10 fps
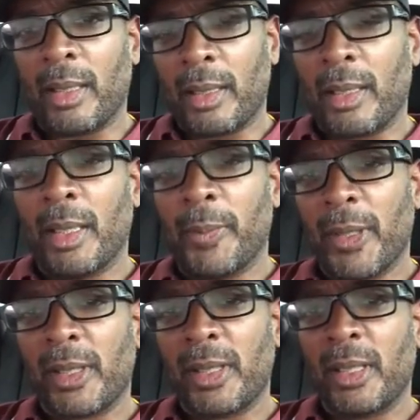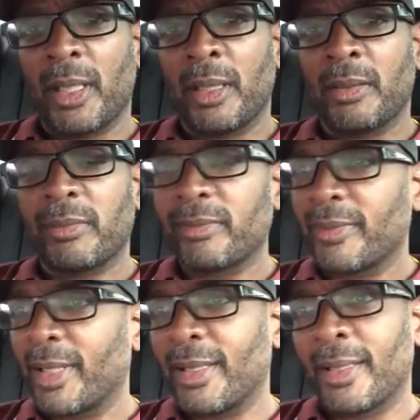he punched it in,
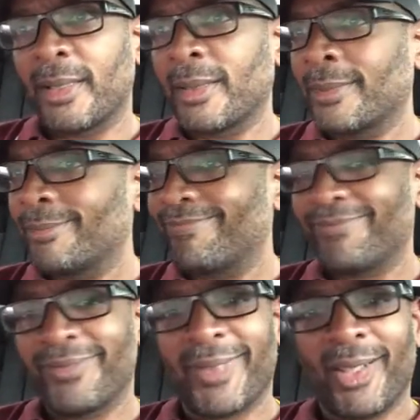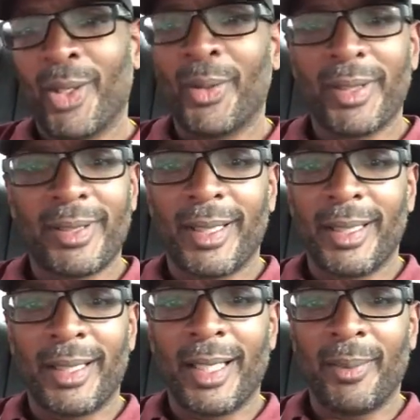and then the lowest that
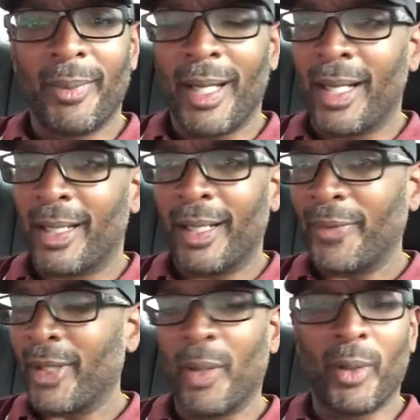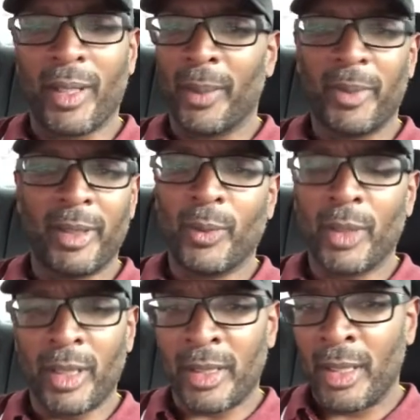it came back, I forgot what company it
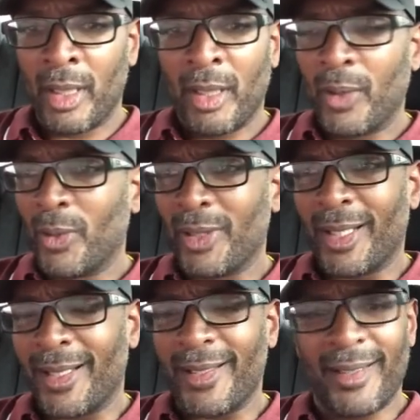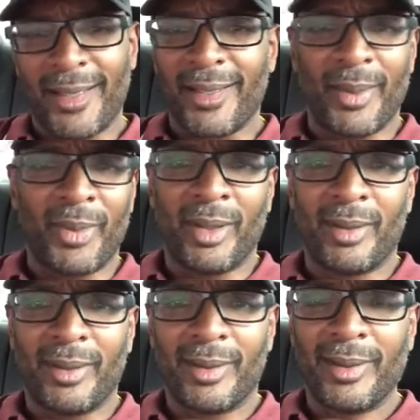was like a 6 something.
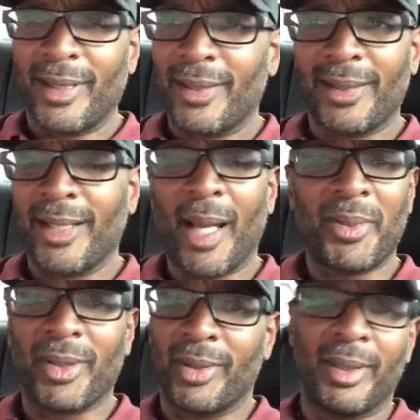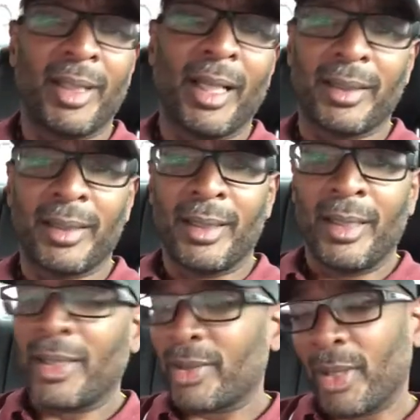I said absolutely not.
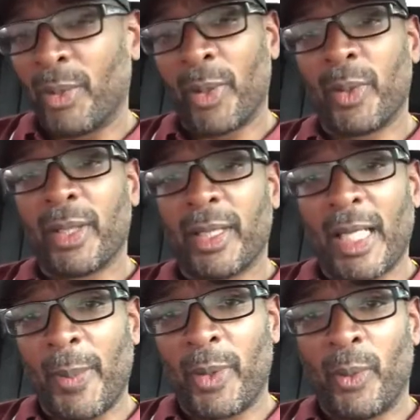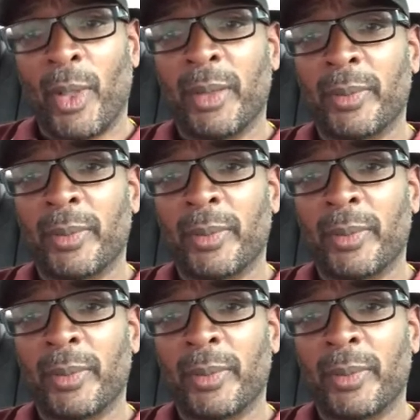So I went with the Capital One.